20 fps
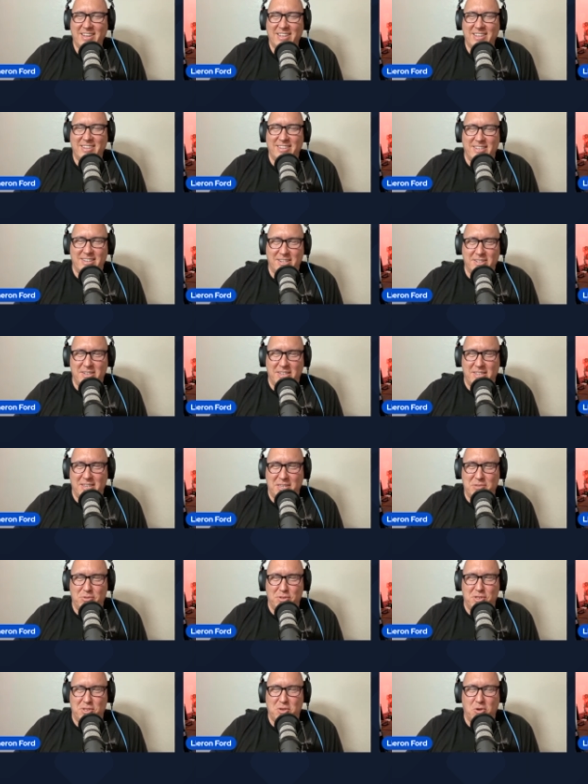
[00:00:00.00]
Lily, this
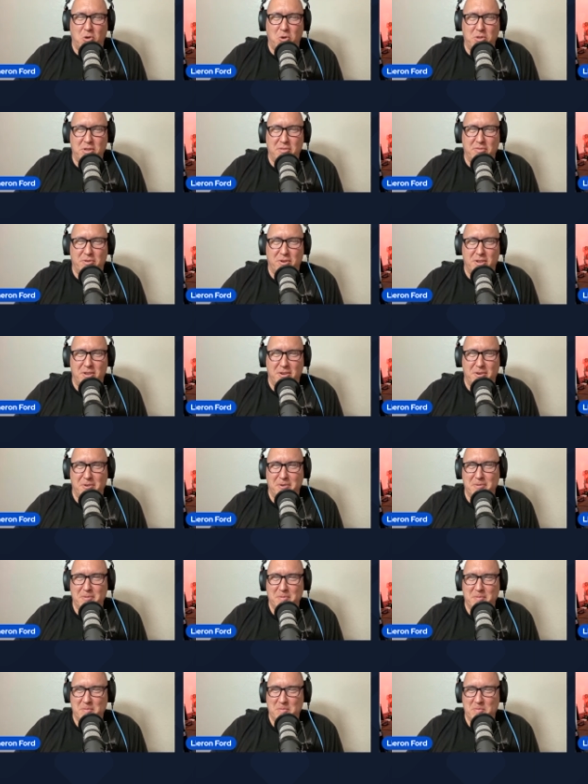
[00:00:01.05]
one's totally for you.
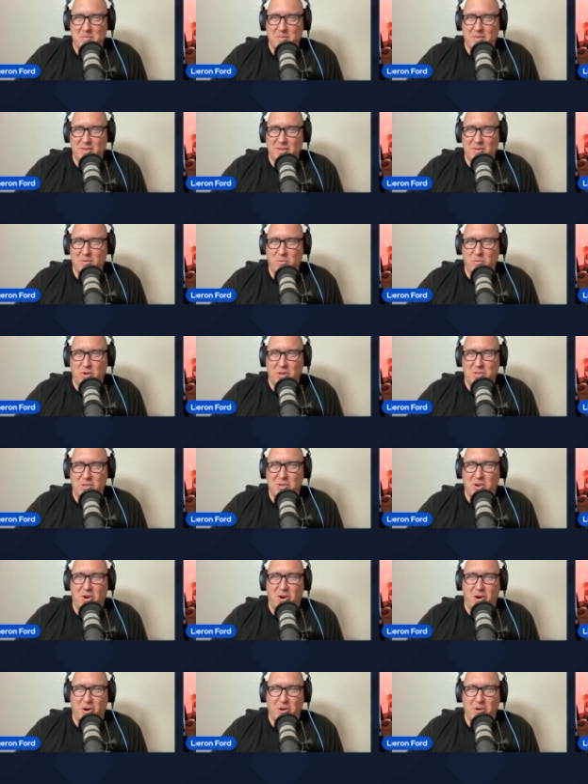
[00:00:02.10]
Sure. What's
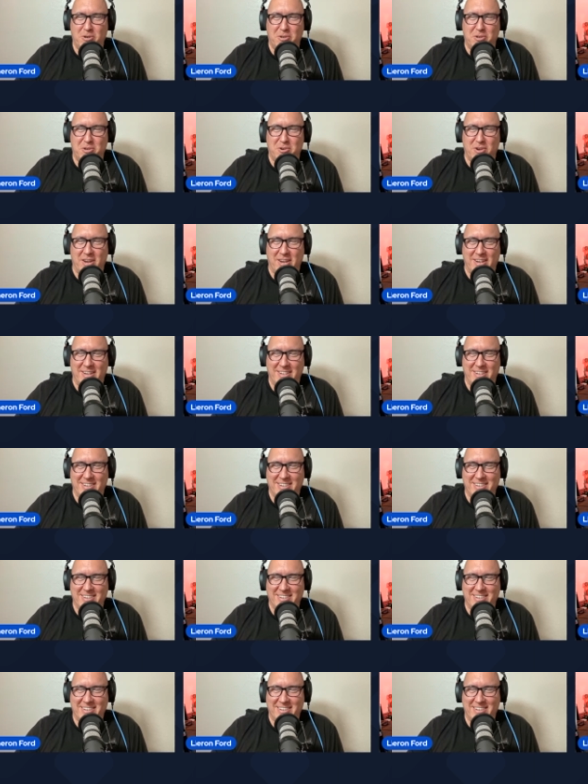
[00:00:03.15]
harder to train,
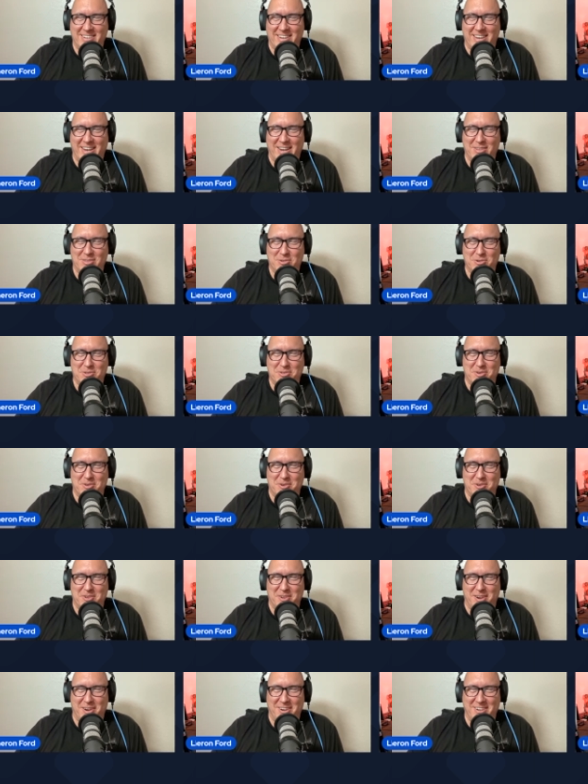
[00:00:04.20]
handlers or
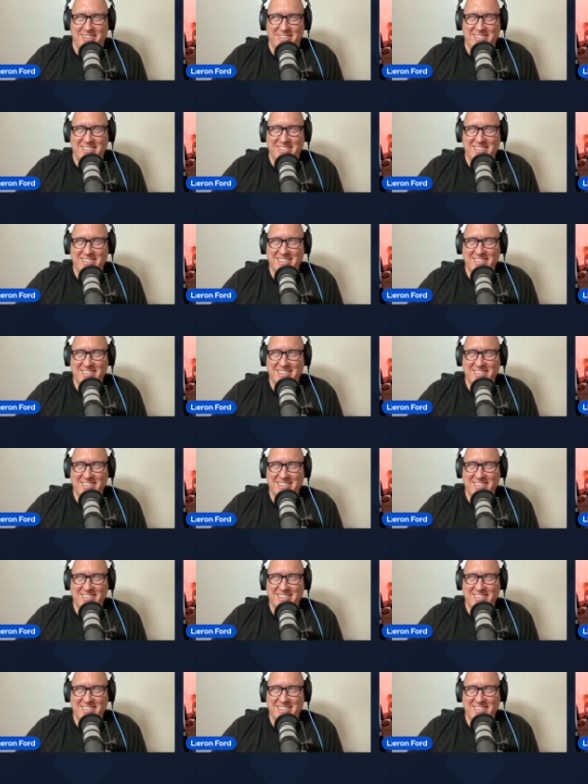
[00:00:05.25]
dogs?